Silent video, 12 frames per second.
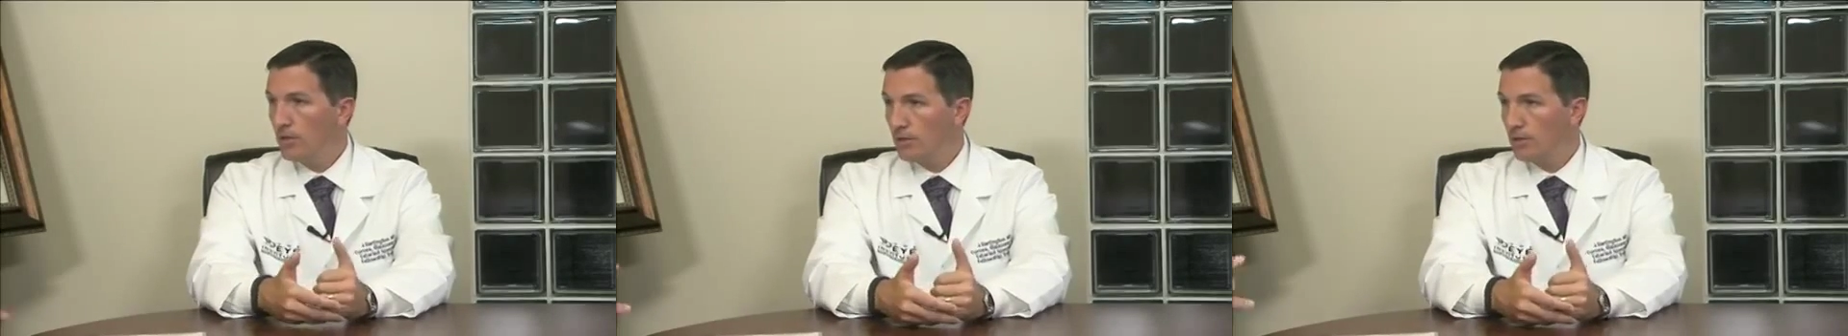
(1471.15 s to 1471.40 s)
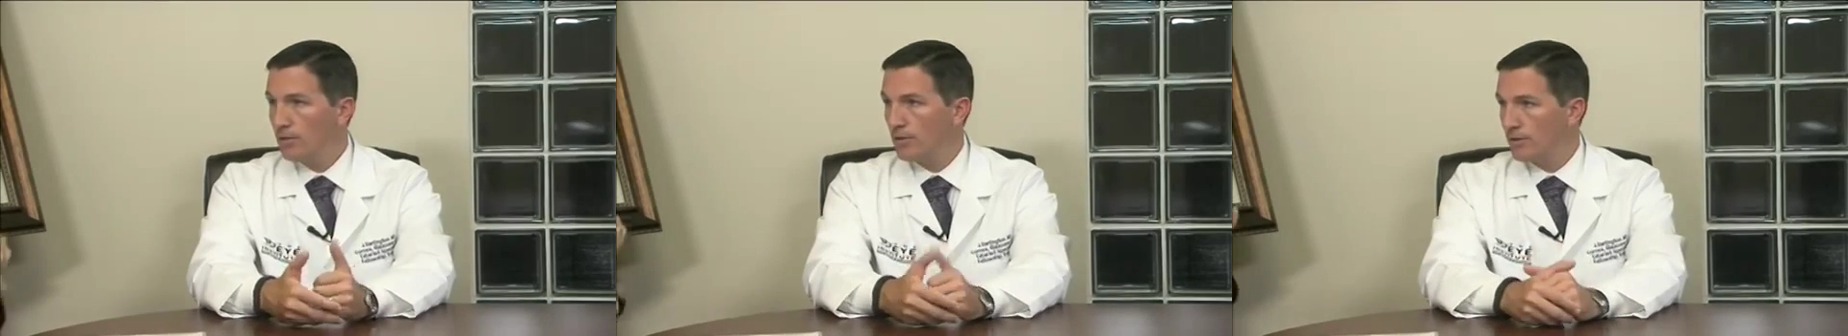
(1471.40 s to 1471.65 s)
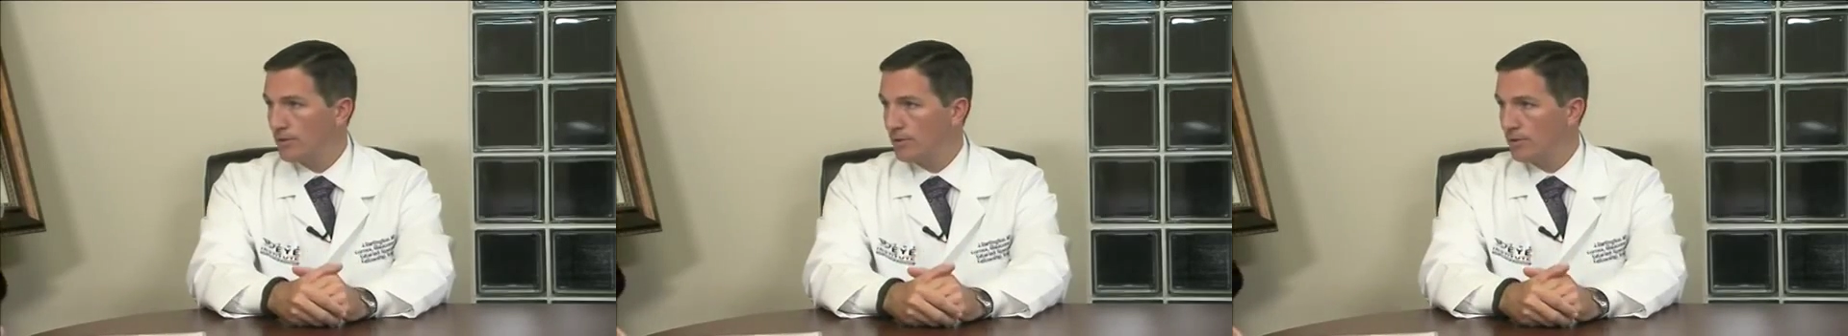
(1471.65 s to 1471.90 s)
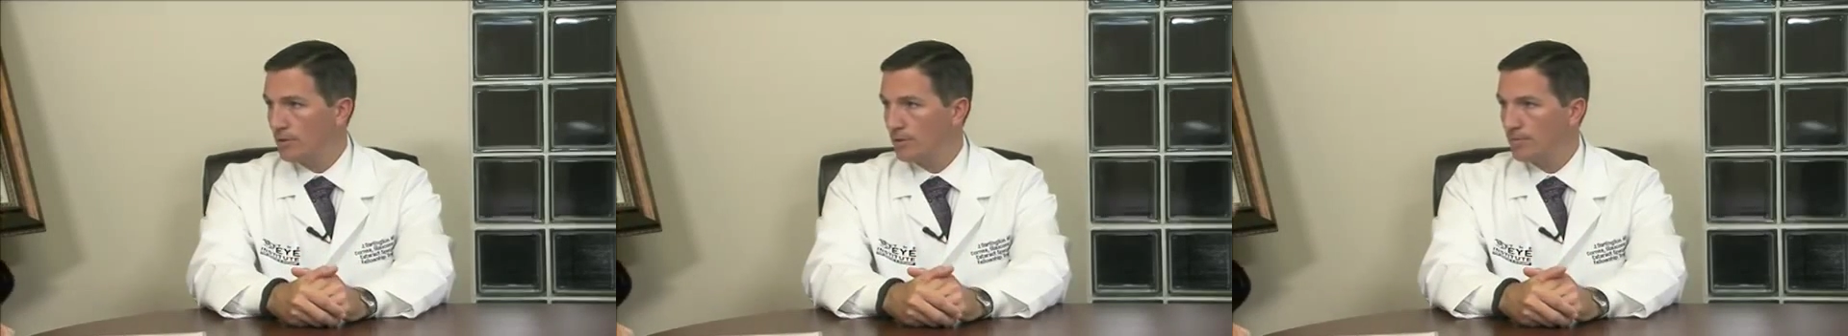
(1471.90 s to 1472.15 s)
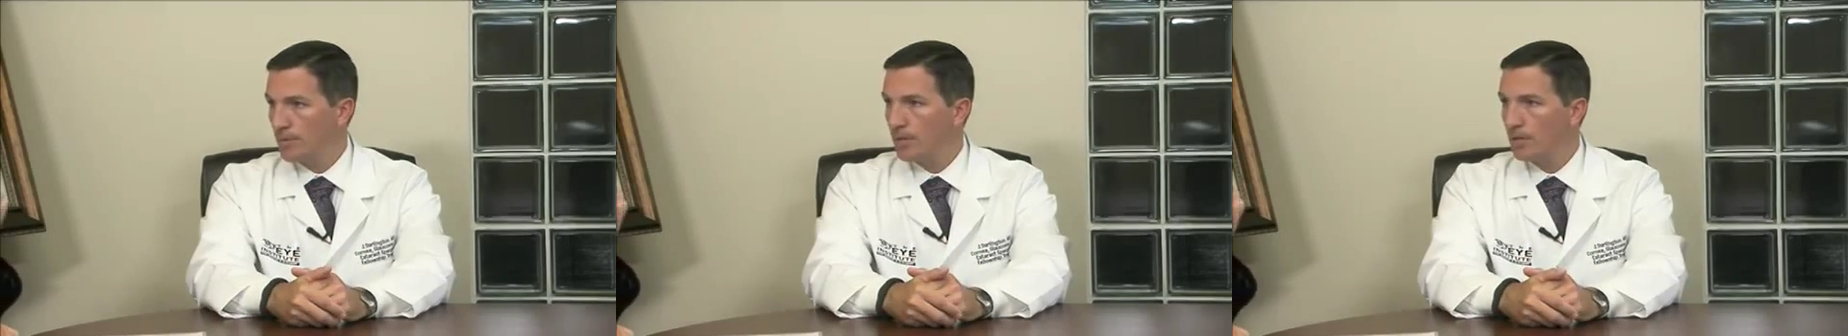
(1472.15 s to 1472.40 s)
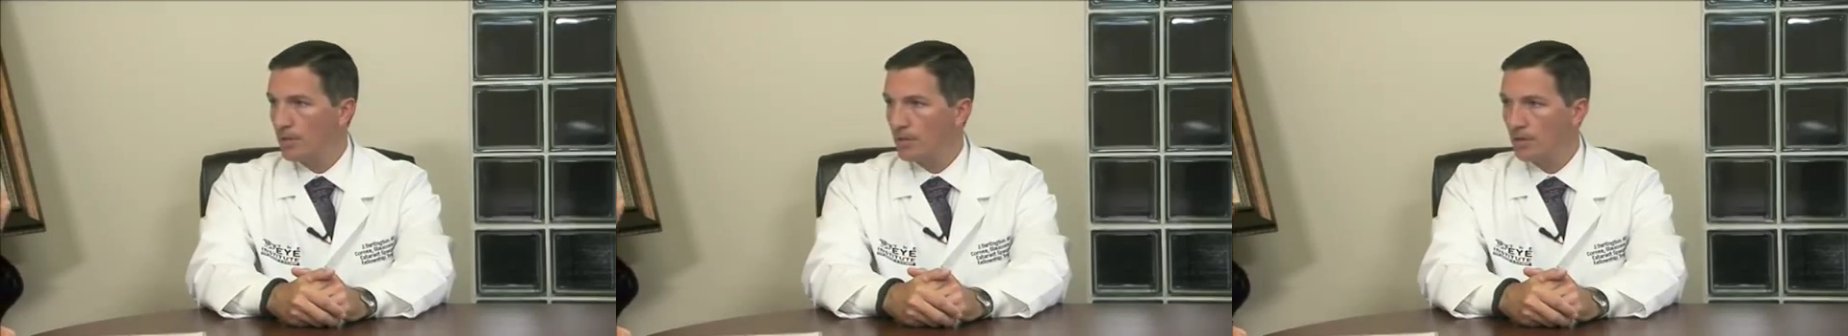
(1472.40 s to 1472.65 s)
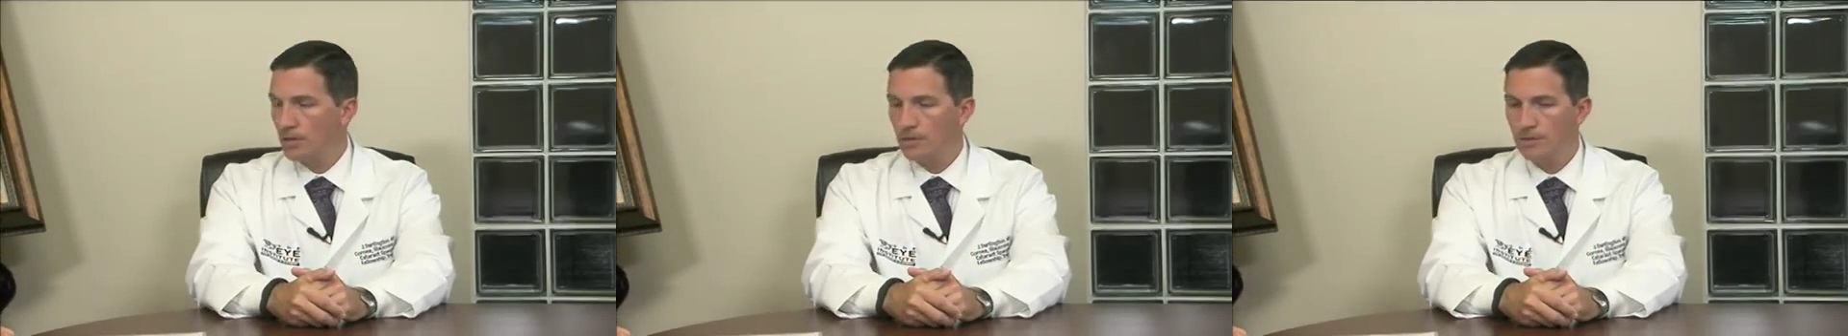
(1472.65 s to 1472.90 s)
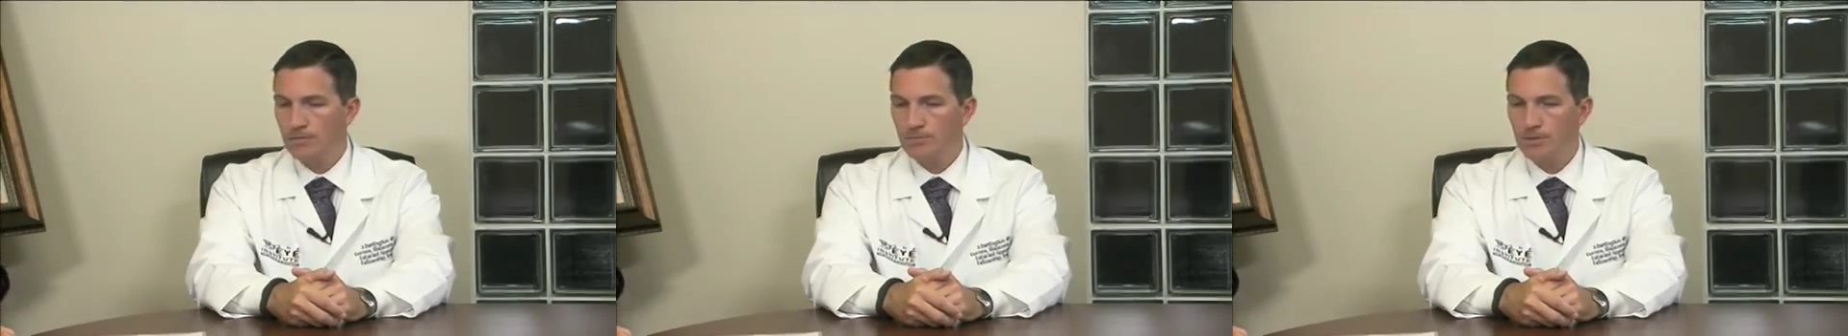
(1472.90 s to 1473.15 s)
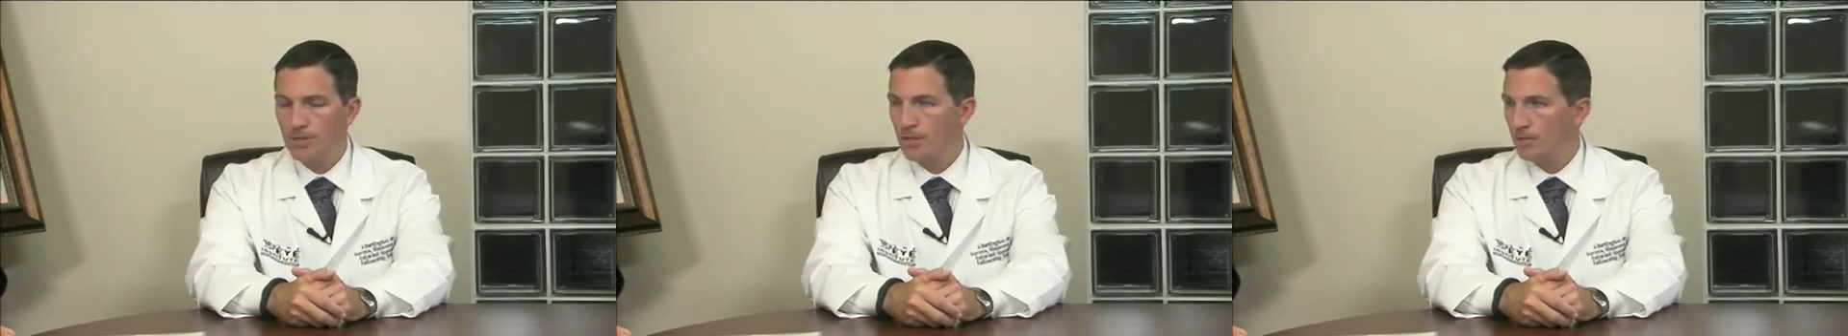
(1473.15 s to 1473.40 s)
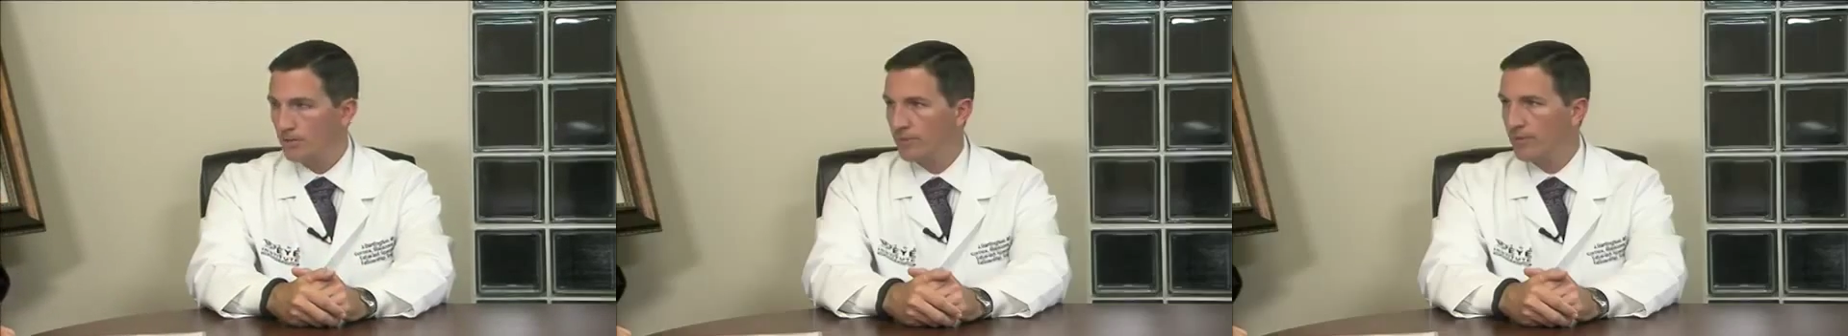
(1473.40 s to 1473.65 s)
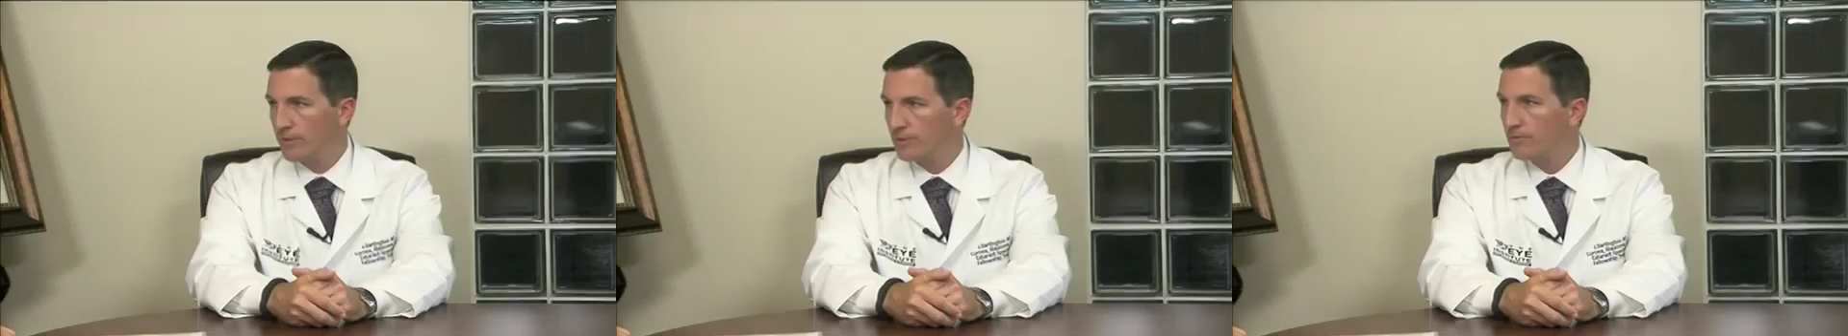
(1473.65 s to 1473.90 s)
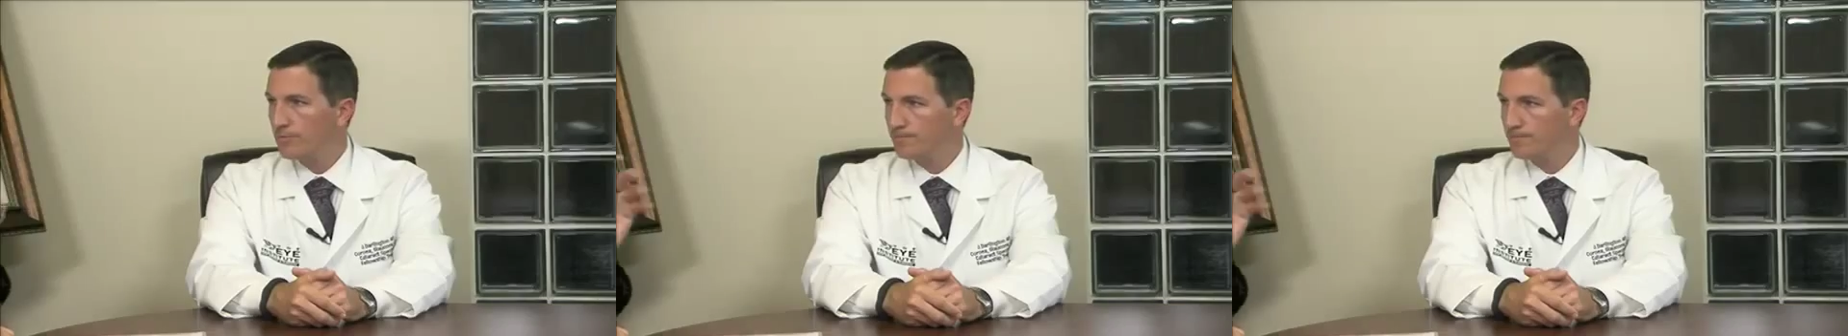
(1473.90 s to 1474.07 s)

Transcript: the better our standard of living is.